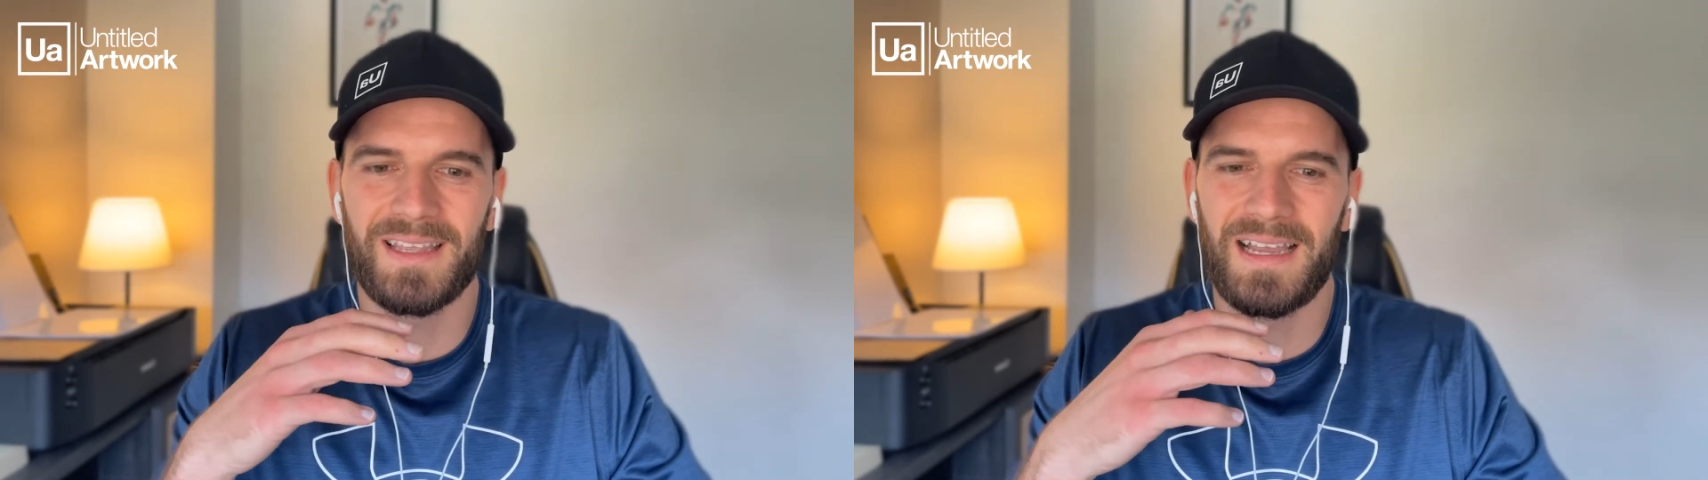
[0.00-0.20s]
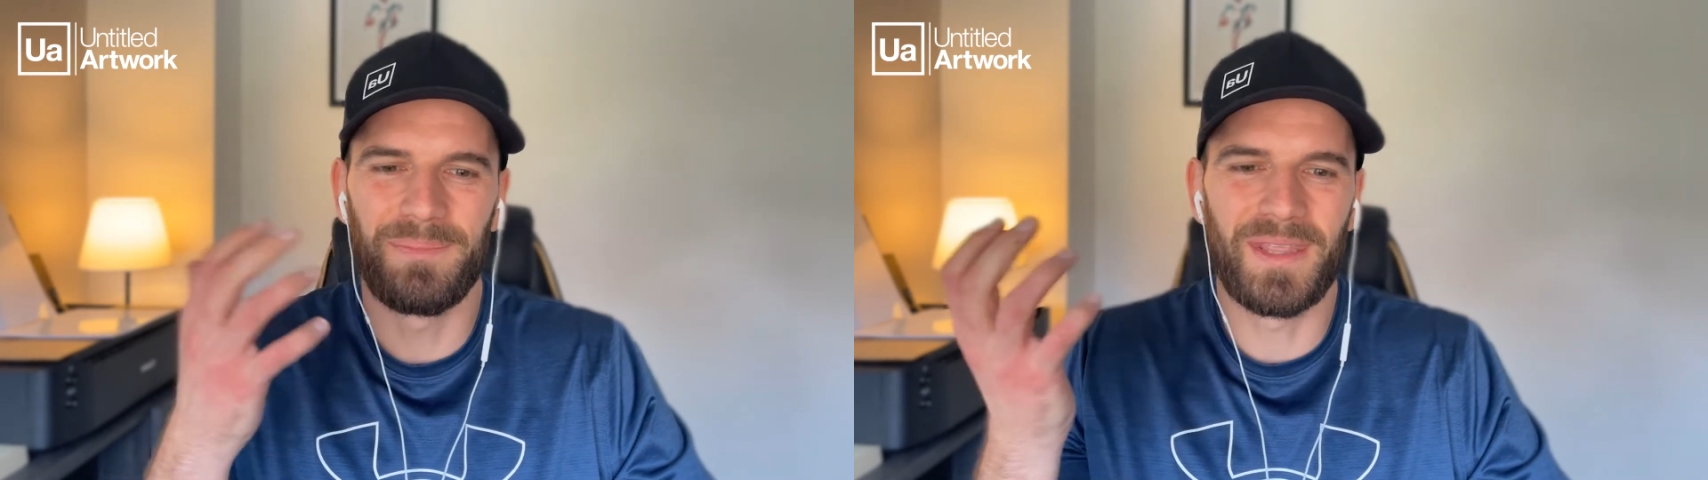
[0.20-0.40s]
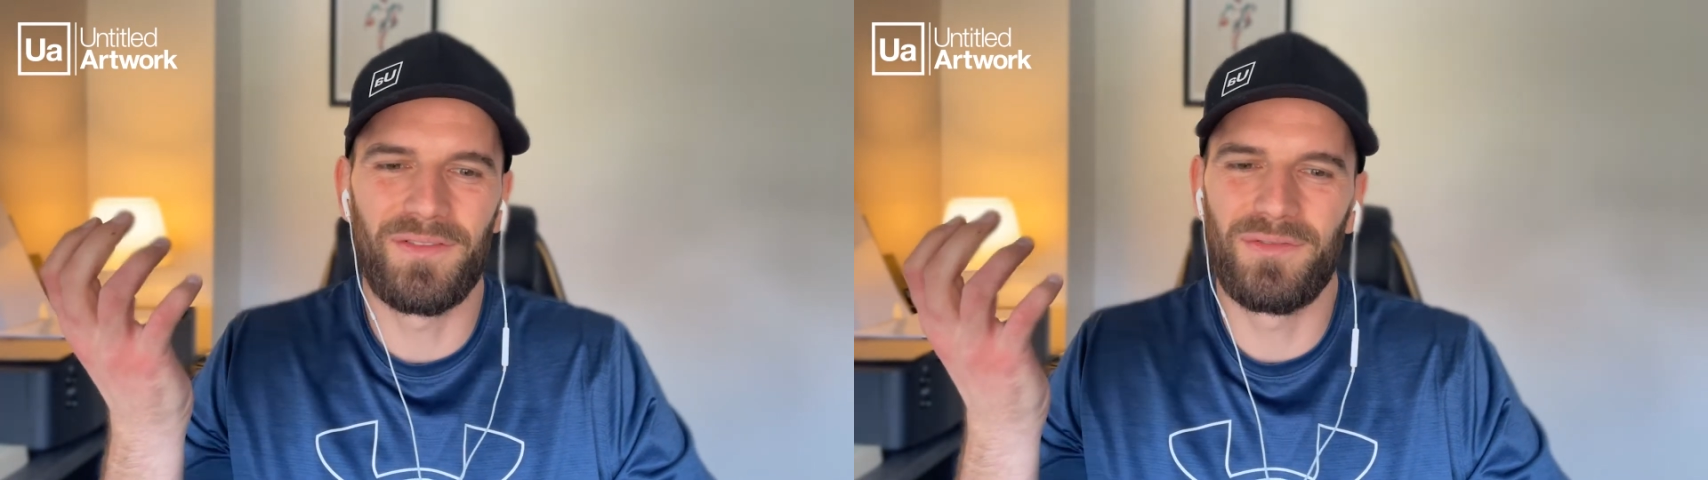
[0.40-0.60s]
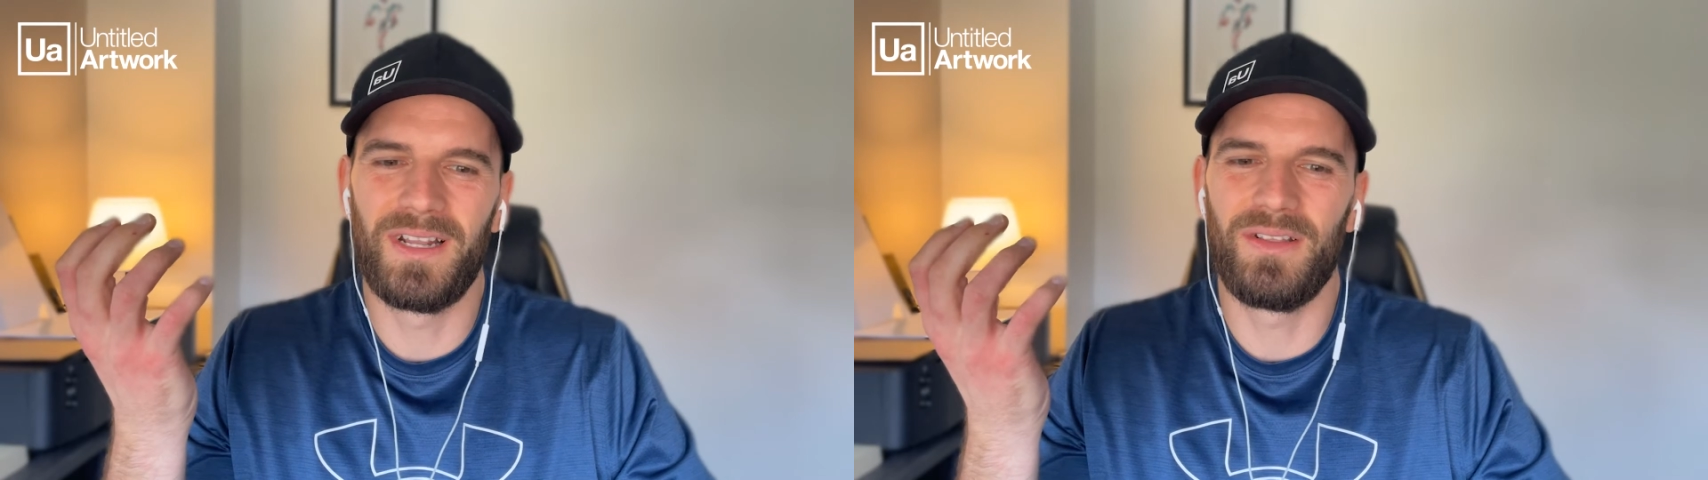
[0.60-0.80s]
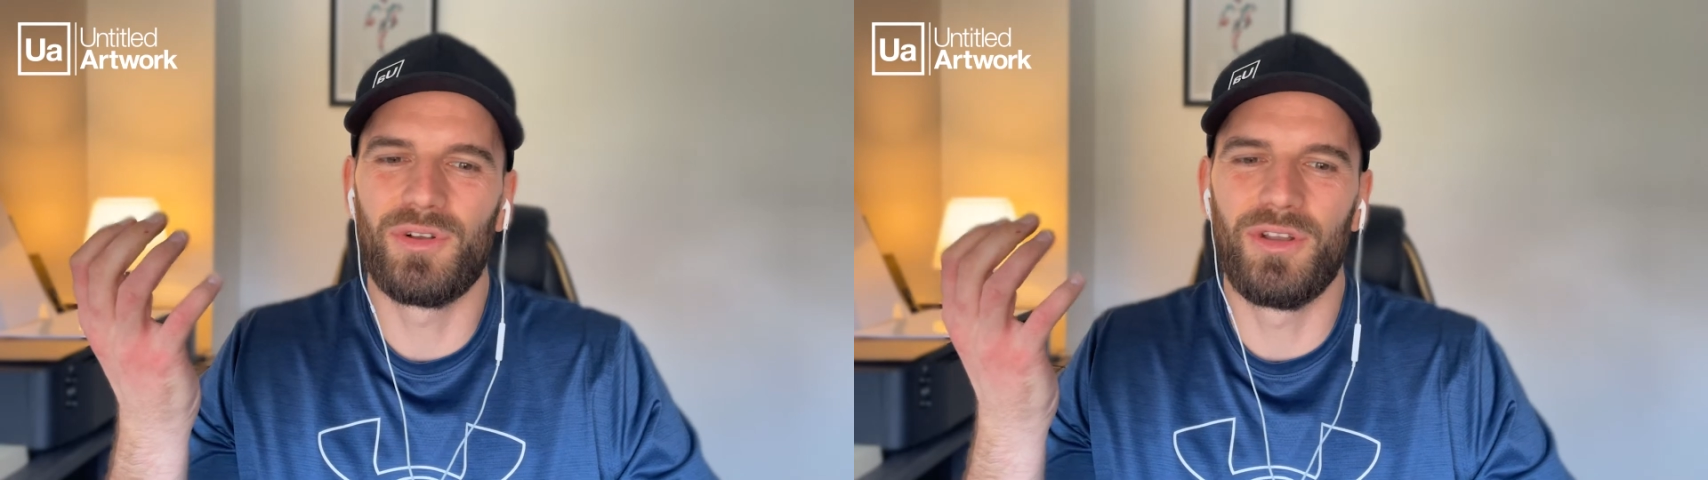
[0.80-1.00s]
I'm never really
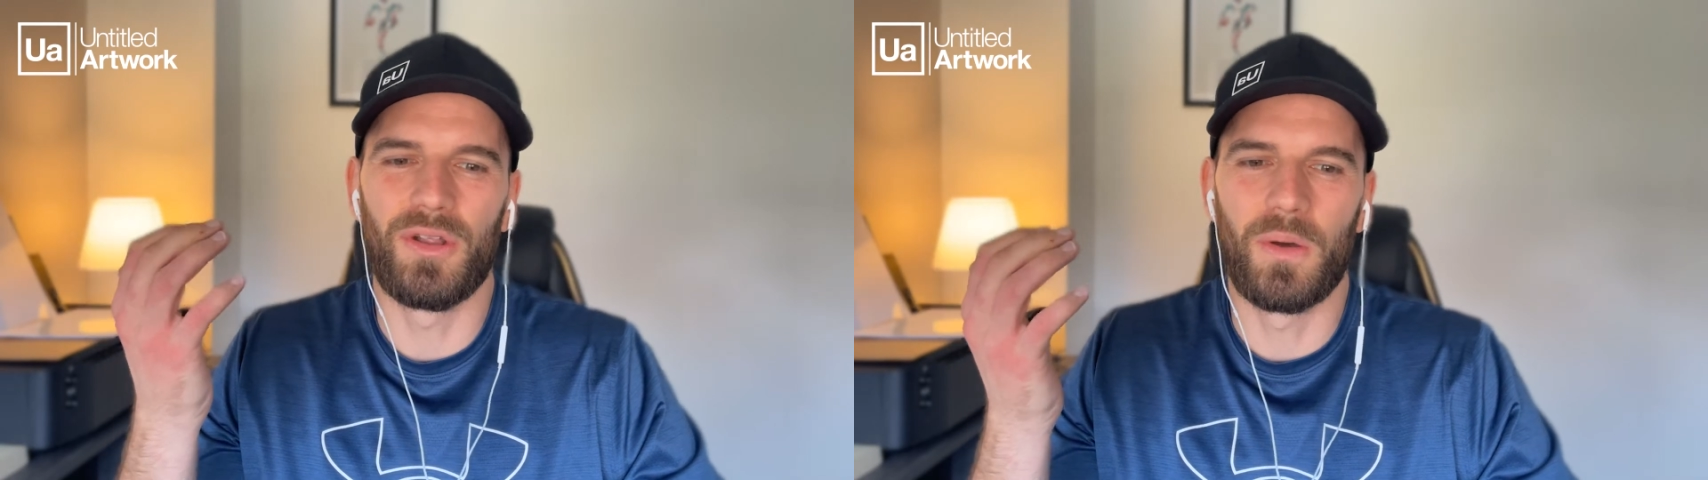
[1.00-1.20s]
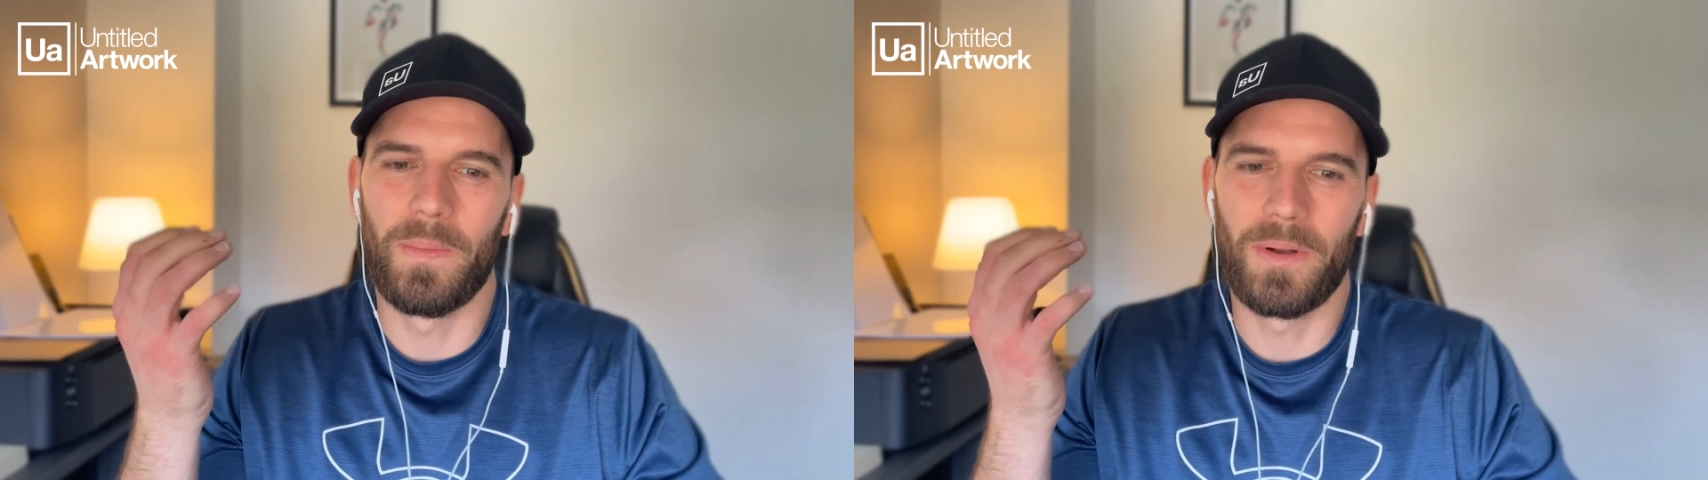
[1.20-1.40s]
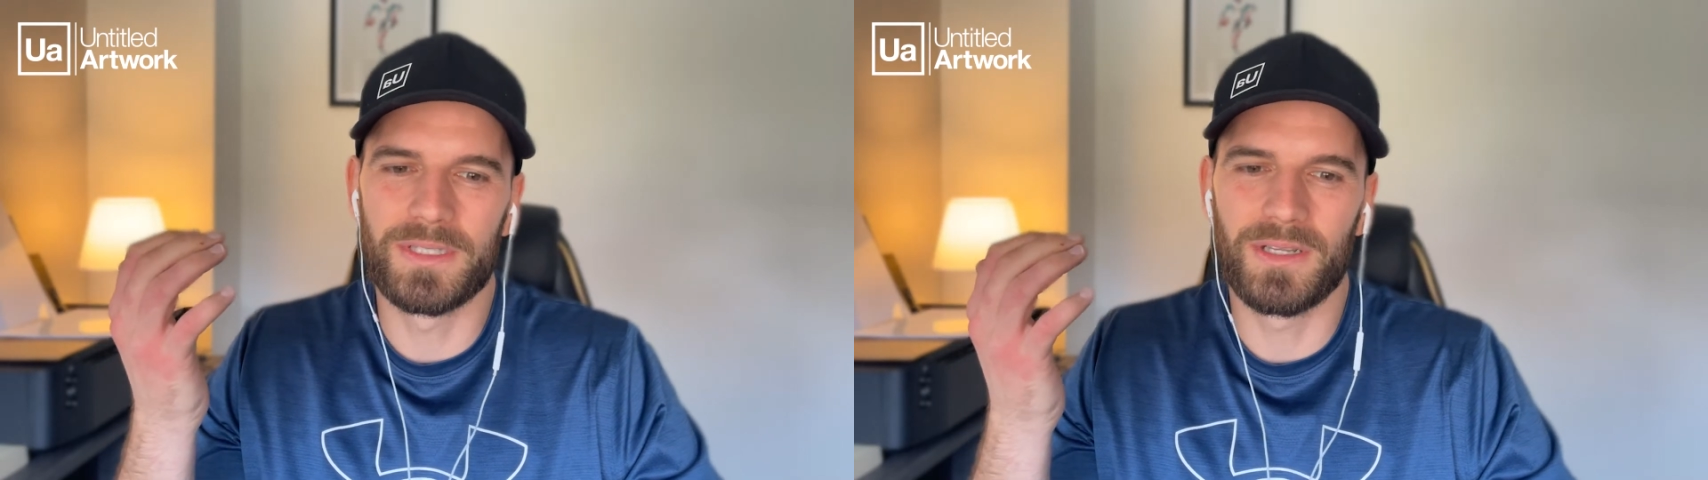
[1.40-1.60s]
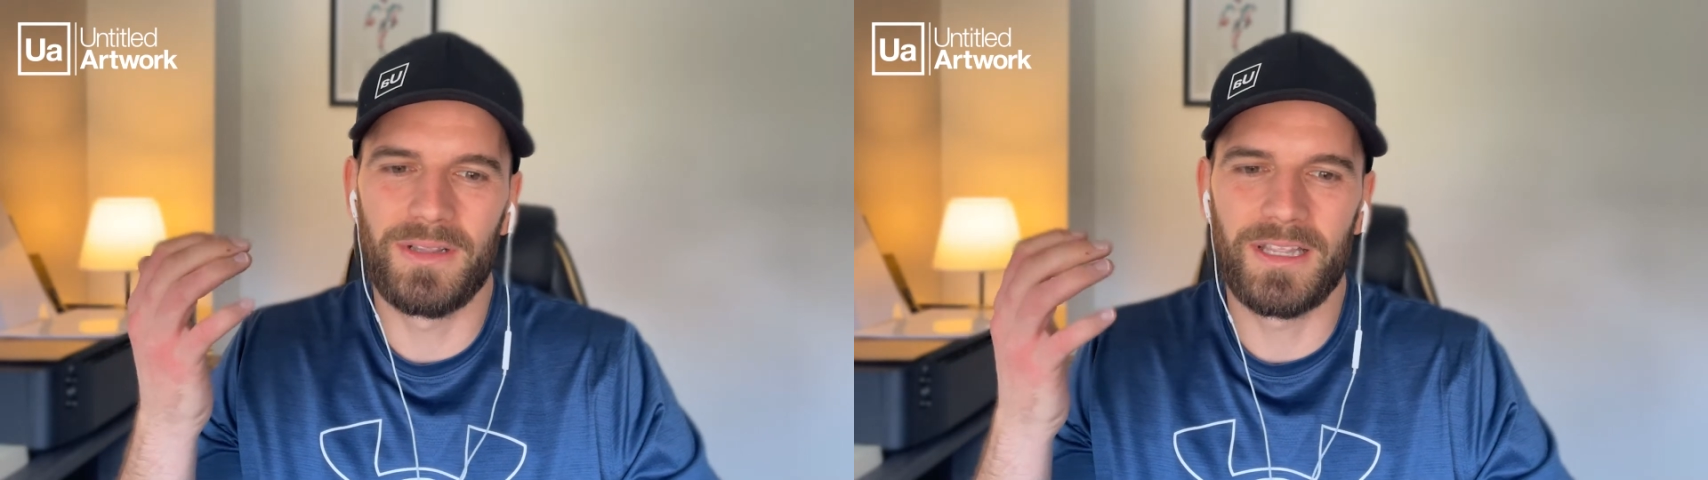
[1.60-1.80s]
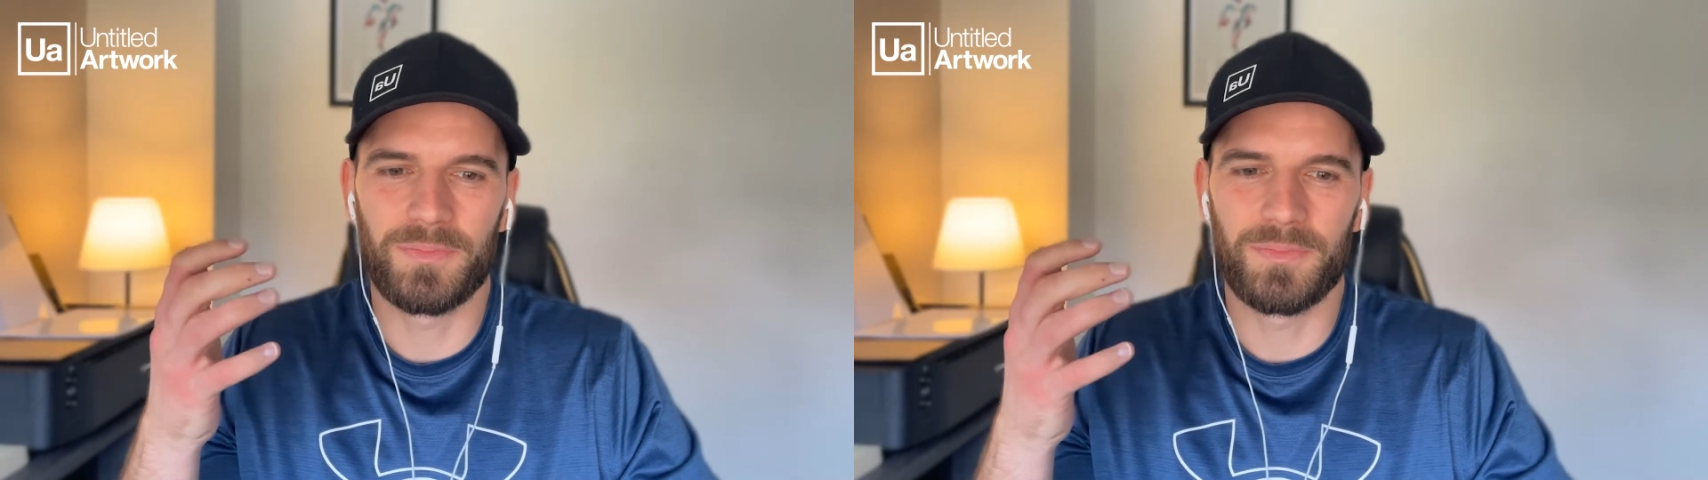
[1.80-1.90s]
going to know about it unless